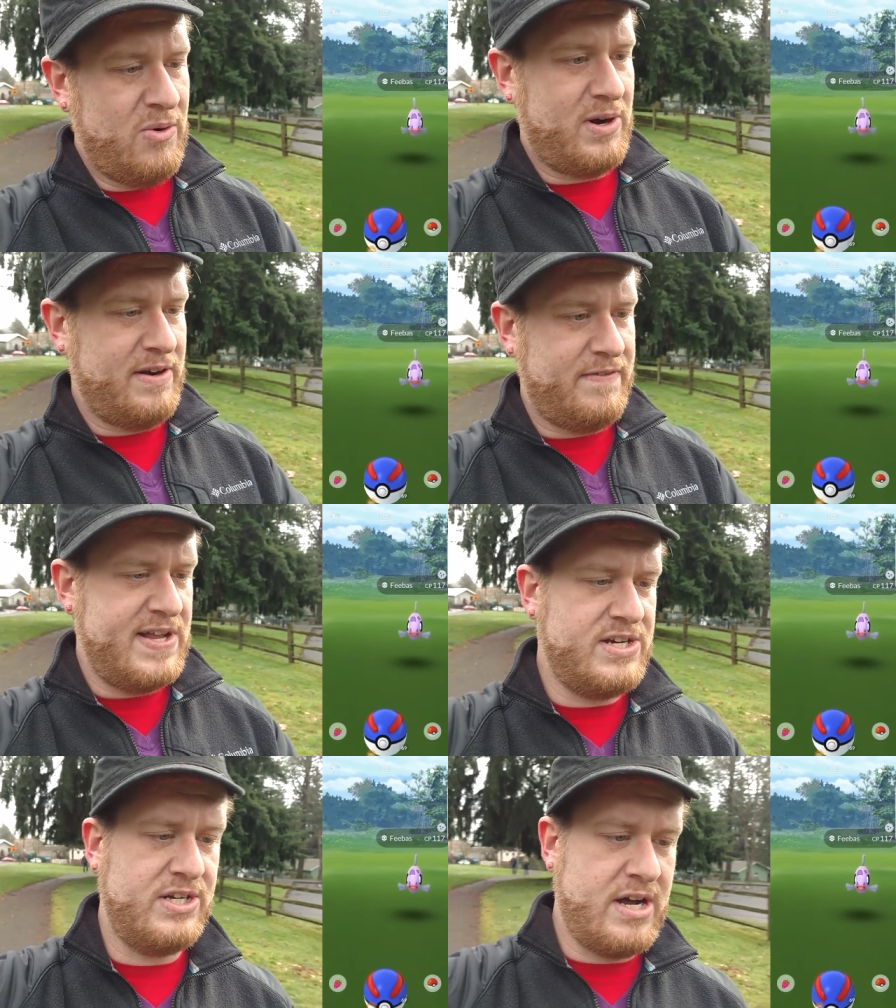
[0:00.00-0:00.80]
we're gonna
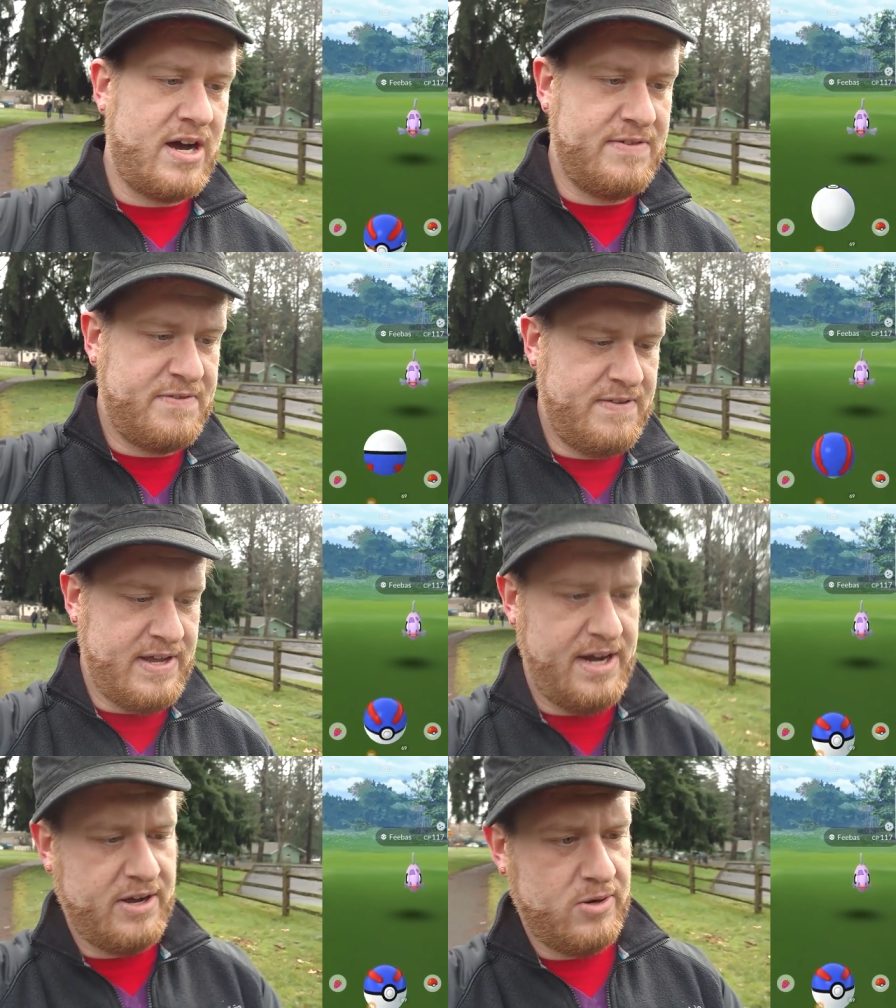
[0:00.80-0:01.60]
finish it off
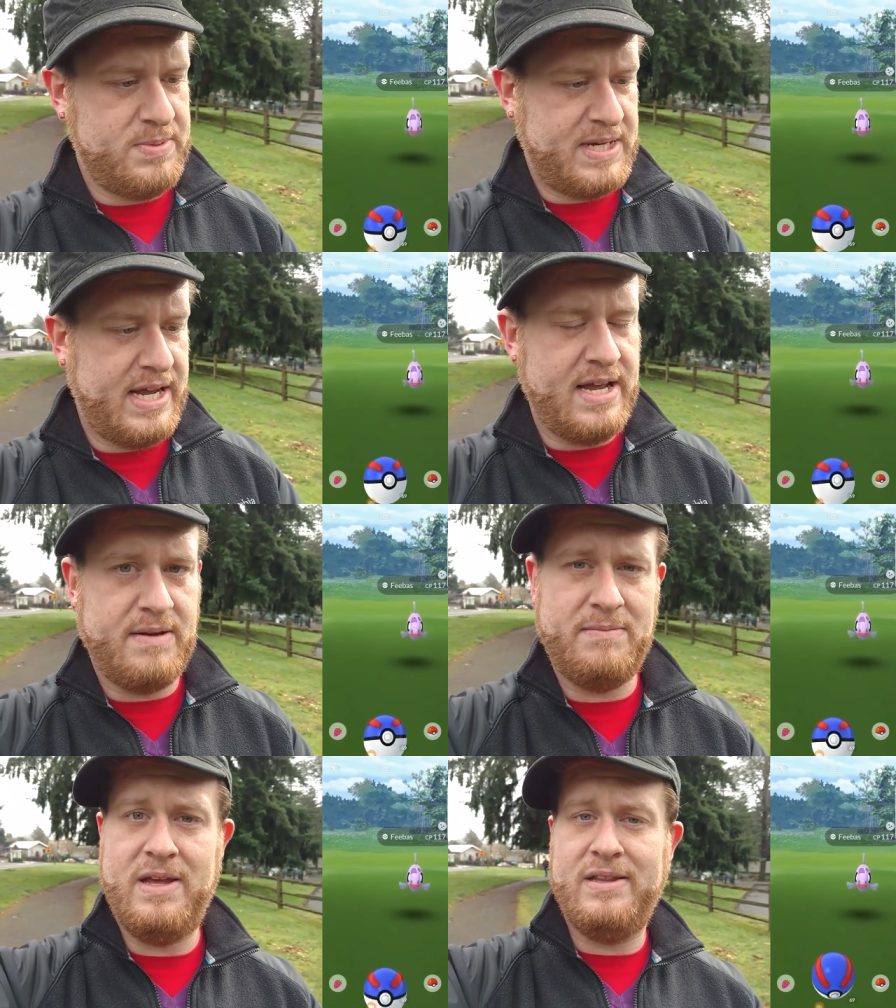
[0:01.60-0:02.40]
and hope to get
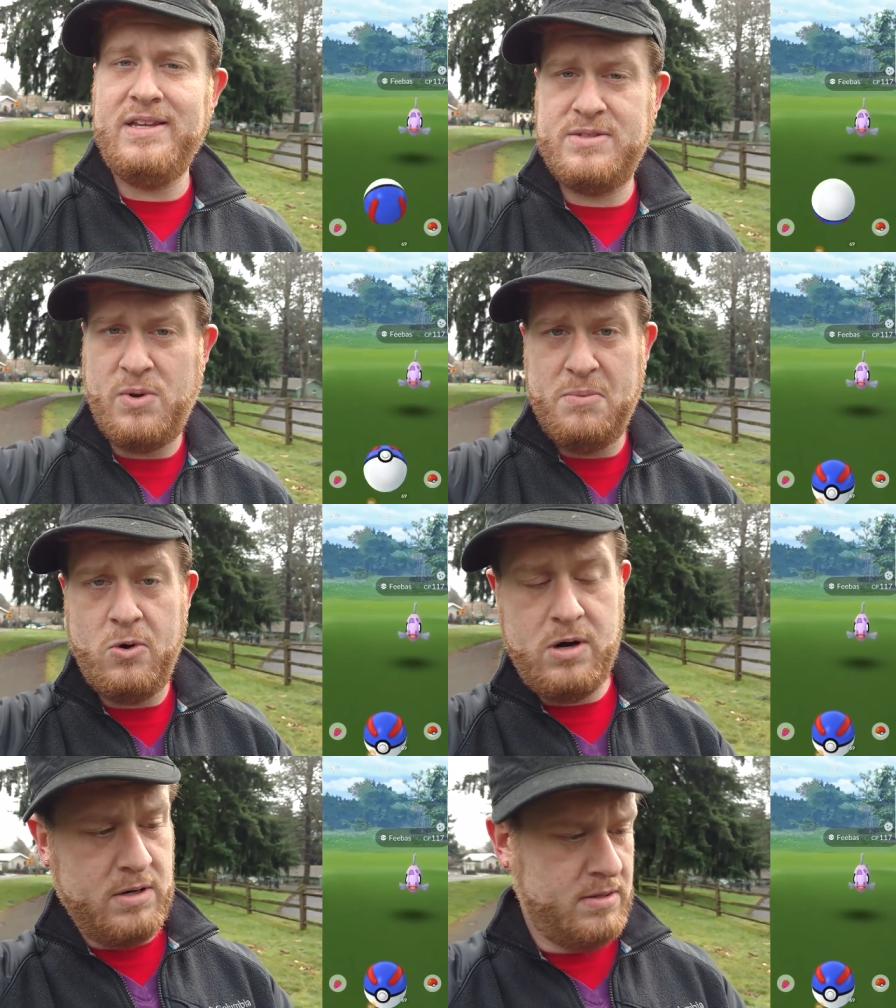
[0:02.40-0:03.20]
at least one
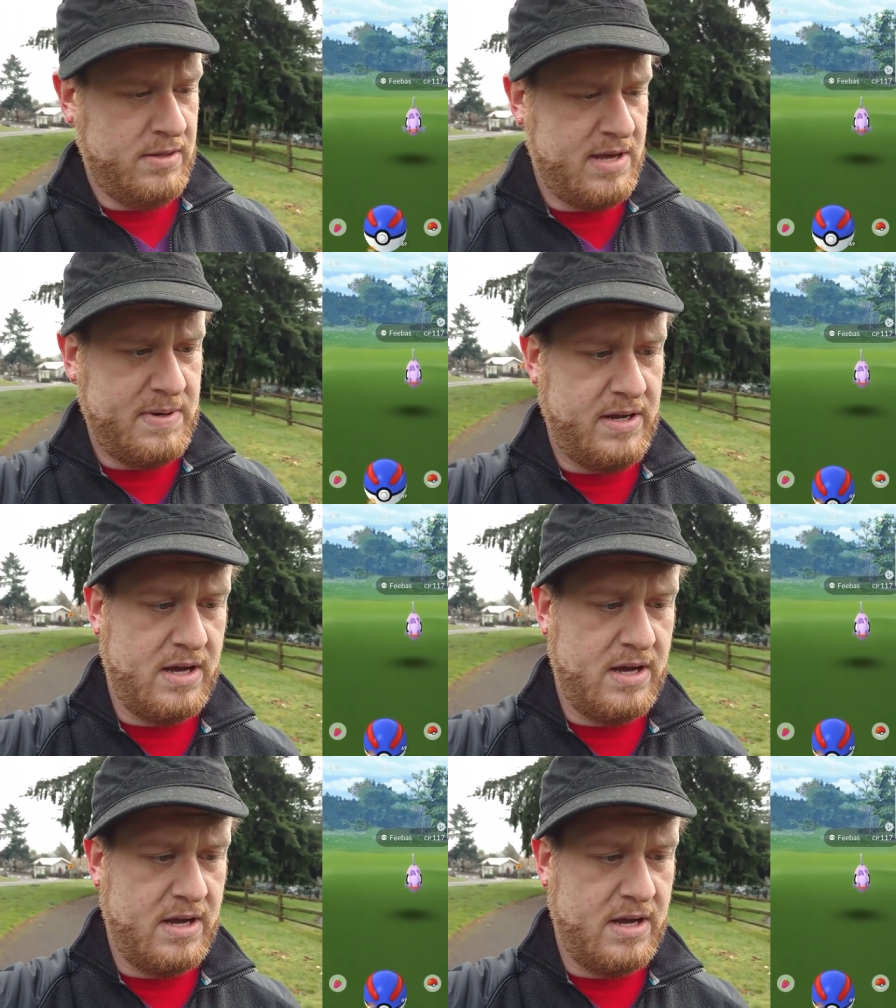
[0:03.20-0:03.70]
more. That'd be